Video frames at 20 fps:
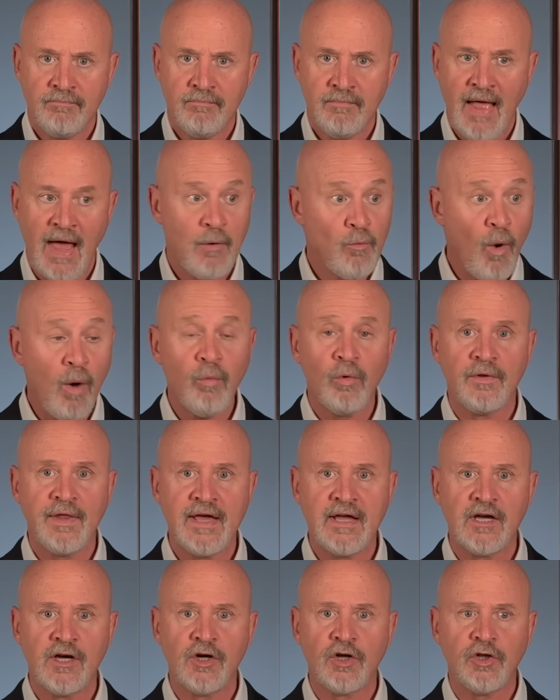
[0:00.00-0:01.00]
And what will they
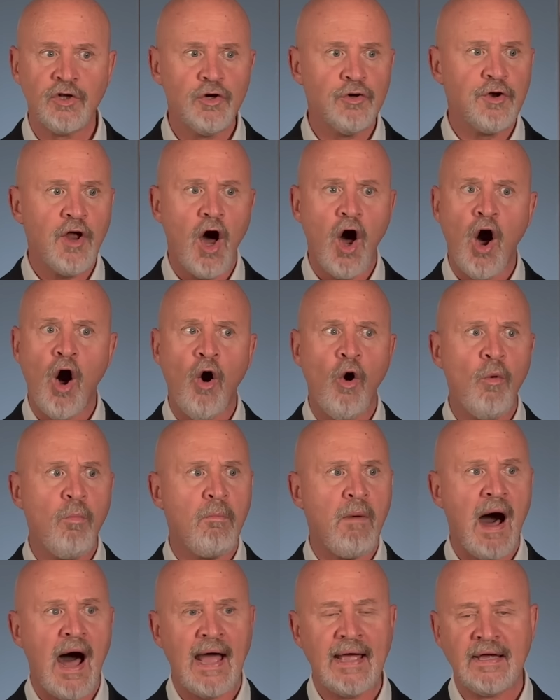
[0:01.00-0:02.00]
conclude? Oh
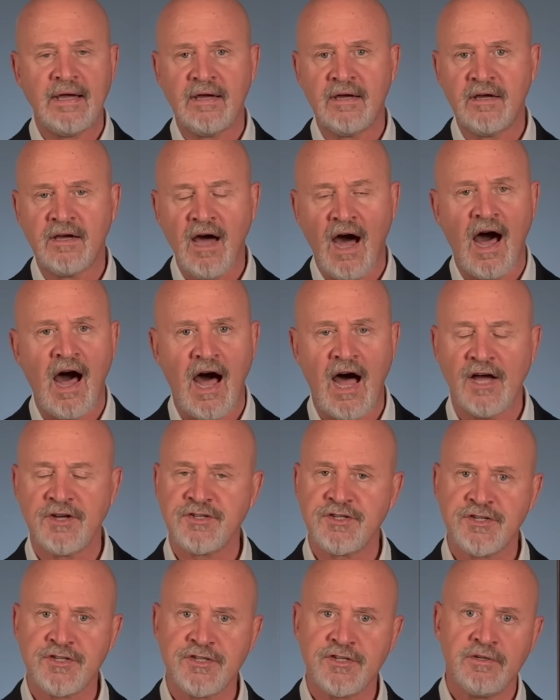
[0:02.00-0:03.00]
my
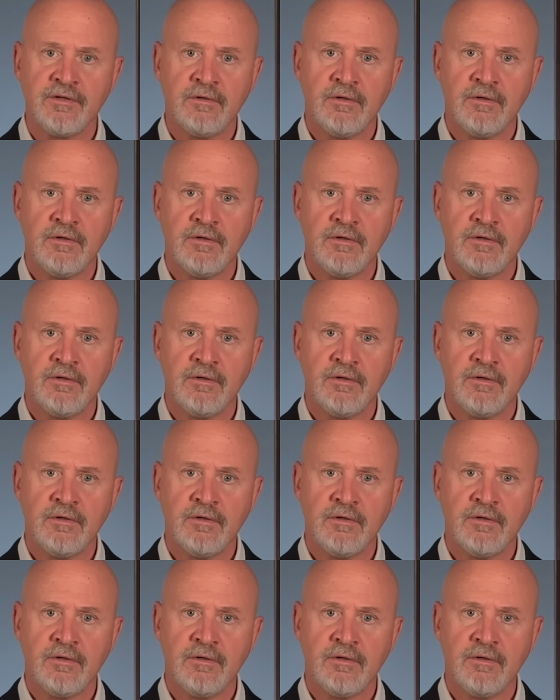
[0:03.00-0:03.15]
gosh,